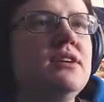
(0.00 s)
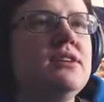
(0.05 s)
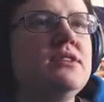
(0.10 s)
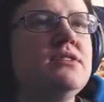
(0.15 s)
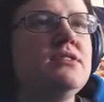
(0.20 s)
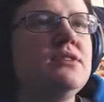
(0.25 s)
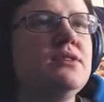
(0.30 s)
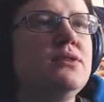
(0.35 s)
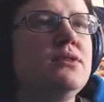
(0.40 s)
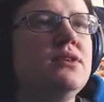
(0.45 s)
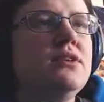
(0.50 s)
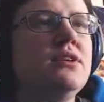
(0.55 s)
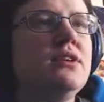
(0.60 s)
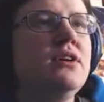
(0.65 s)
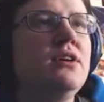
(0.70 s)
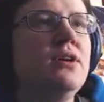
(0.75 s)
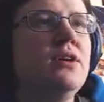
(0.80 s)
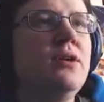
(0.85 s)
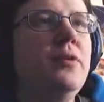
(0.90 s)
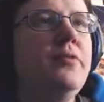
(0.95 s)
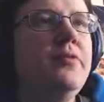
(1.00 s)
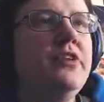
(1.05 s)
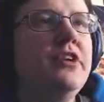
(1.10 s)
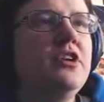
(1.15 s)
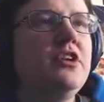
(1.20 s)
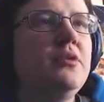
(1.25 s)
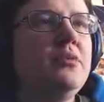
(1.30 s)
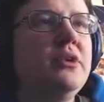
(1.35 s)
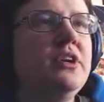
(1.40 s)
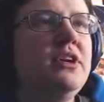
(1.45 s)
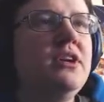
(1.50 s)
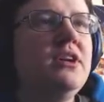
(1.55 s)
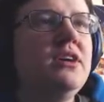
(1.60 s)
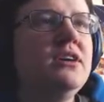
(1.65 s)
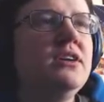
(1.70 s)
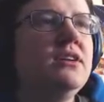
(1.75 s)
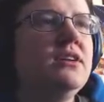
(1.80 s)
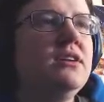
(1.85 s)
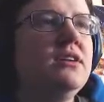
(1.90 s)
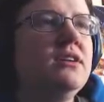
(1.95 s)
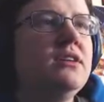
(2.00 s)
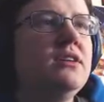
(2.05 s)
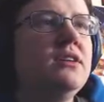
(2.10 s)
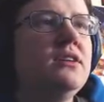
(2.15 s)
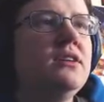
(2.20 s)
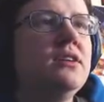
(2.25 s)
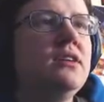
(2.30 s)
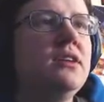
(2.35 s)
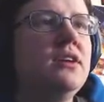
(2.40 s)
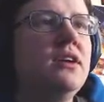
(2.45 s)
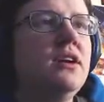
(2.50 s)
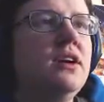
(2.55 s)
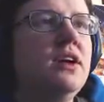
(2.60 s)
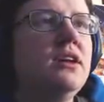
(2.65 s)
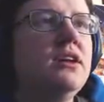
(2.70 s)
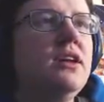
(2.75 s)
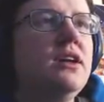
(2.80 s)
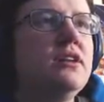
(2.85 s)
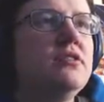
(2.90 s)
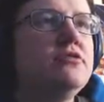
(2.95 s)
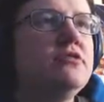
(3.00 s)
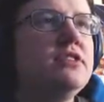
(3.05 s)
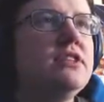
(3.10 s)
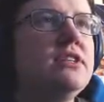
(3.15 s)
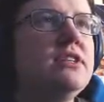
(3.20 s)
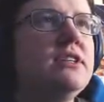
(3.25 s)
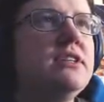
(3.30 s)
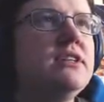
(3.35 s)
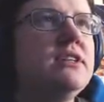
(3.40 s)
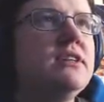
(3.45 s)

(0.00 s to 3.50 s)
So hopefully it'll be a lot of fun.